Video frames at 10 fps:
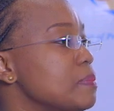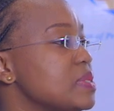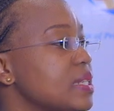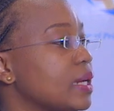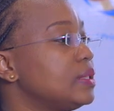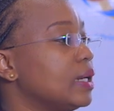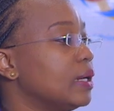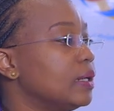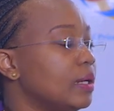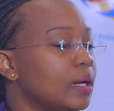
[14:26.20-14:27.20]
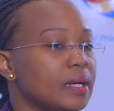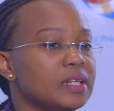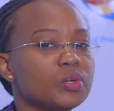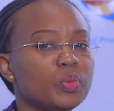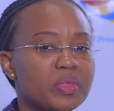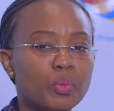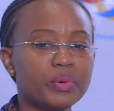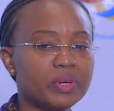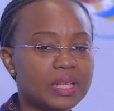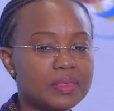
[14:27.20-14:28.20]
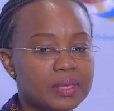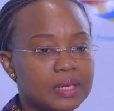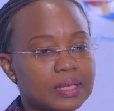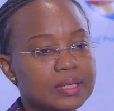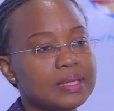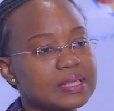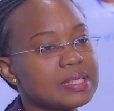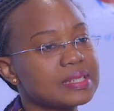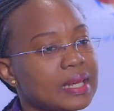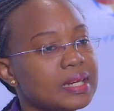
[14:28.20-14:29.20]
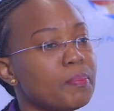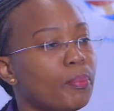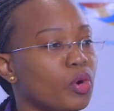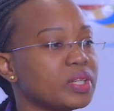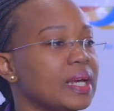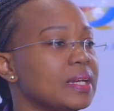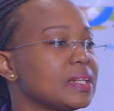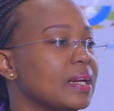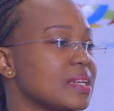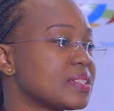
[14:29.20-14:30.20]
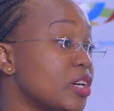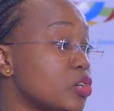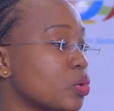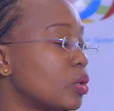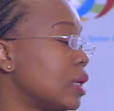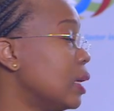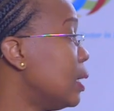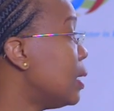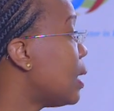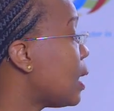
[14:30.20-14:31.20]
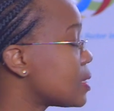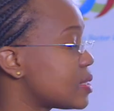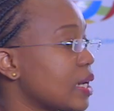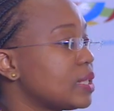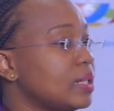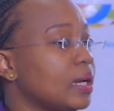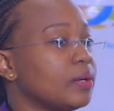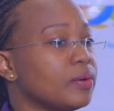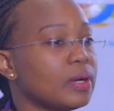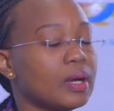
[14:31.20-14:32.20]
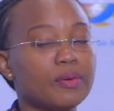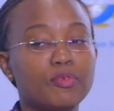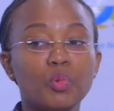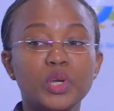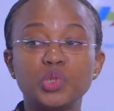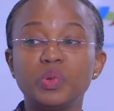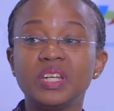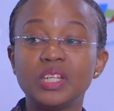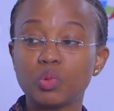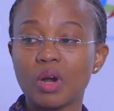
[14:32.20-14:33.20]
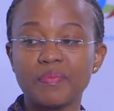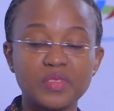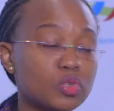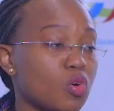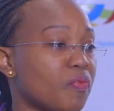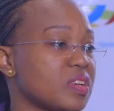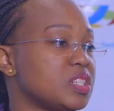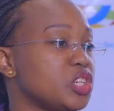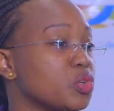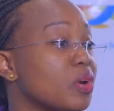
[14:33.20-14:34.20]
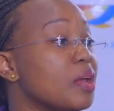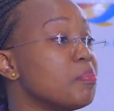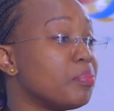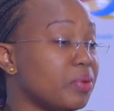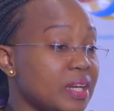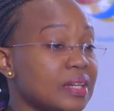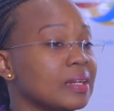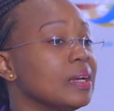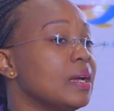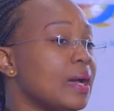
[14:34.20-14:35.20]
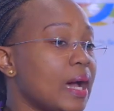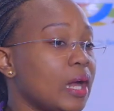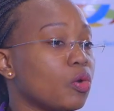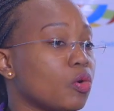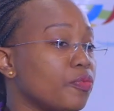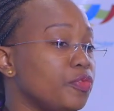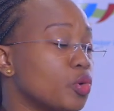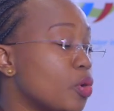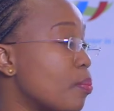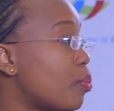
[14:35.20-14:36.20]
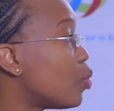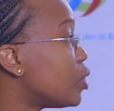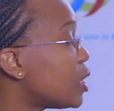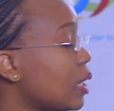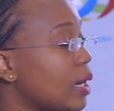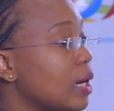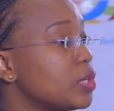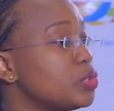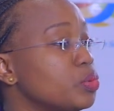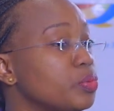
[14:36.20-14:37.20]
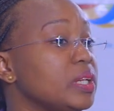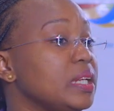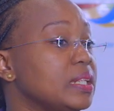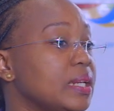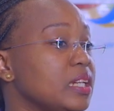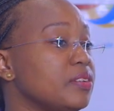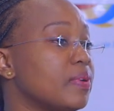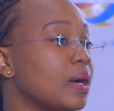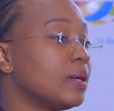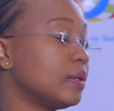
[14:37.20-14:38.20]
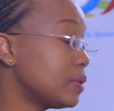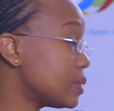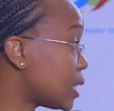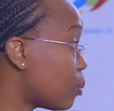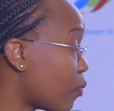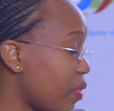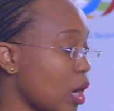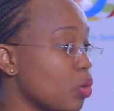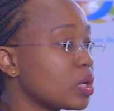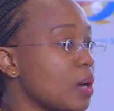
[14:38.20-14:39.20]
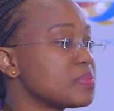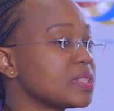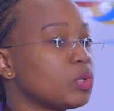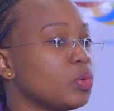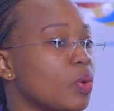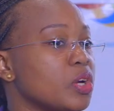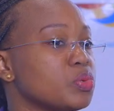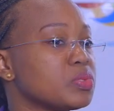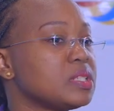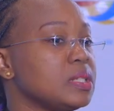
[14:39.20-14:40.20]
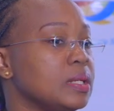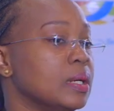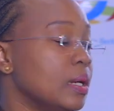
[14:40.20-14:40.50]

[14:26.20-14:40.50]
sector, and we really think it's an important and a central sector for which we need to have this conversation and bring a lot of you on board to really deliver some of the outcomes that we want to see